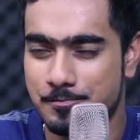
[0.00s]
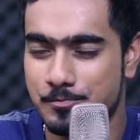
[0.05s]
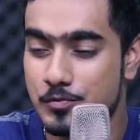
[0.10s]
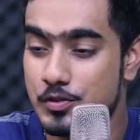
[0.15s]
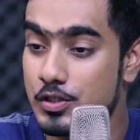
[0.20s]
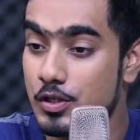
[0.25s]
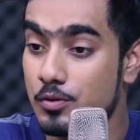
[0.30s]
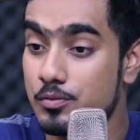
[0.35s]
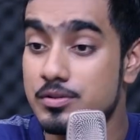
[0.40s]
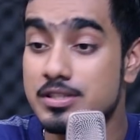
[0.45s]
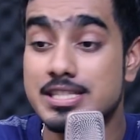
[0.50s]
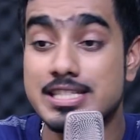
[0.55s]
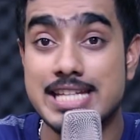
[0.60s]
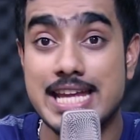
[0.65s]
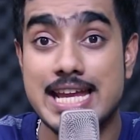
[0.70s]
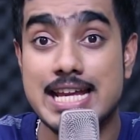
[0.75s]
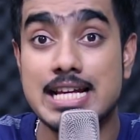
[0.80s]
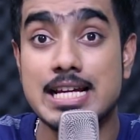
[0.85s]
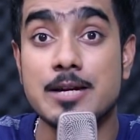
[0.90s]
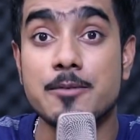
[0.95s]
So
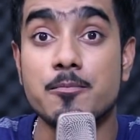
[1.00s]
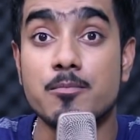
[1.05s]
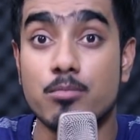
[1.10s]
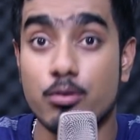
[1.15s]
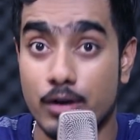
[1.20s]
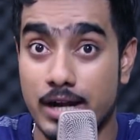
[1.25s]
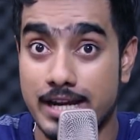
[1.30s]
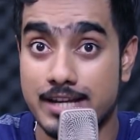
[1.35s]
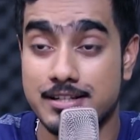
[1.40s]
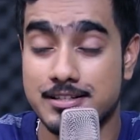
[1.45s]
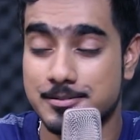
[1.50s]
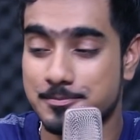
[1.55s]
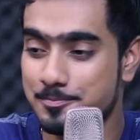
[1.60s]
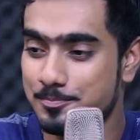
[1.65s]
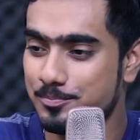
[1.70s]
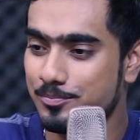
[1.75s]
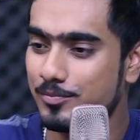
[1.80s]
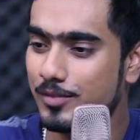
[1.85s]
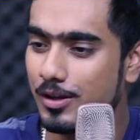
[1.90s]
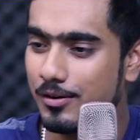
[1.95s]
take breaks,
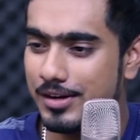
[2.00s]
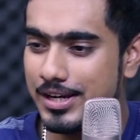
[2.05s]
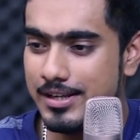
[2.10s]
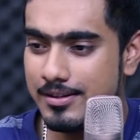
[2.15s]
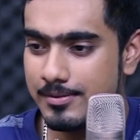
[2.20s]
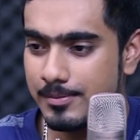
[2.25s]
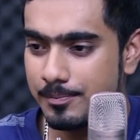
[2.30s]
all right?